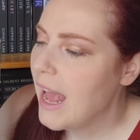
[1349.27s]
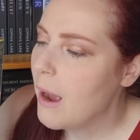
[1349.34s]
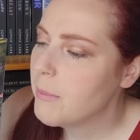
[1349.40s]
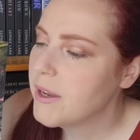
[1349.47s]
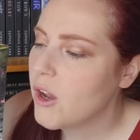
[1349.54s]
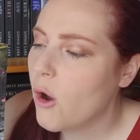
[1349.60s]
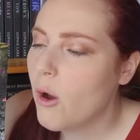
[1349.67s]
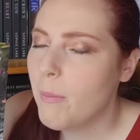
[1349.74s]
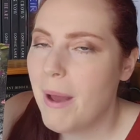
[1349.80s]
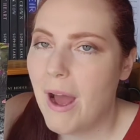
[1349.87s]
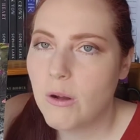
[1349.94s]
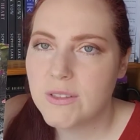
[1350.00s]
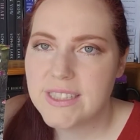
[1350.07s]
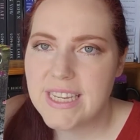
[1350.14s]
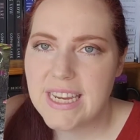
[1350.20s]
And we go
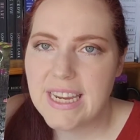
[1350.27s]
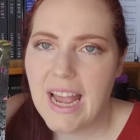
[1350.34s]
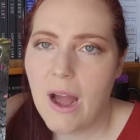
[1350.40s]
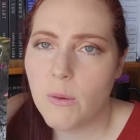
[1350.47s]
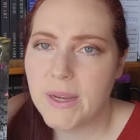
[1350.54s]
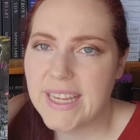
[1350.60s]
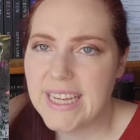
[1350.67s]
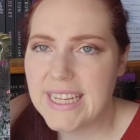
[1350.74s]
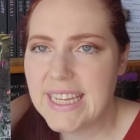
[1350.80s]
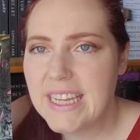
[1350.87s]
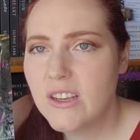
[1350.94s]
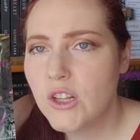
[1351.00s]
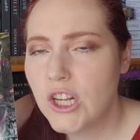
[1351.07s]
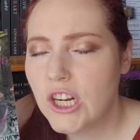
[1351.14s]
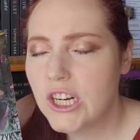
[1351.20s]
about seeing how we can
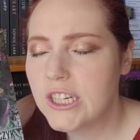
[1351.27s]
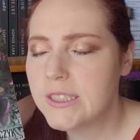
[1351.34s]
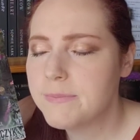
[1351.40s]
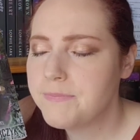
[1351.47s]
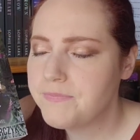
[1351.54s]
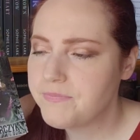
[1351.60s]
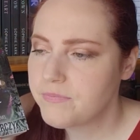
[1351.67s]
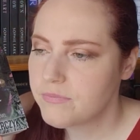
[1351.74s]
heal her